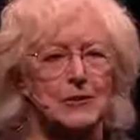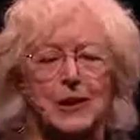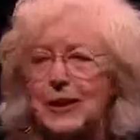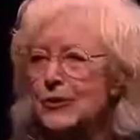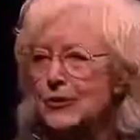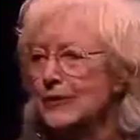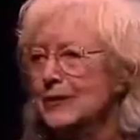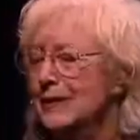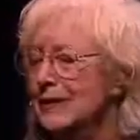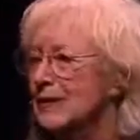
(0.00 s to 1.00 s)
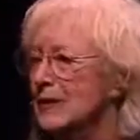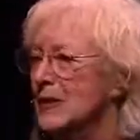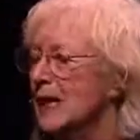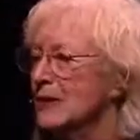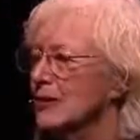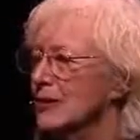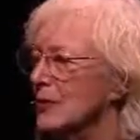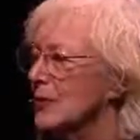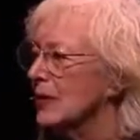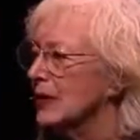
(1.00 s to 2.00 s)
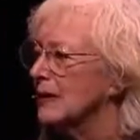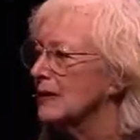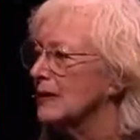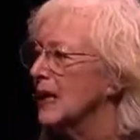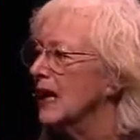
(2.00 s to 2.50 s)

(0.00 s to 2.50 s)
larger than anything the mind can comprehend,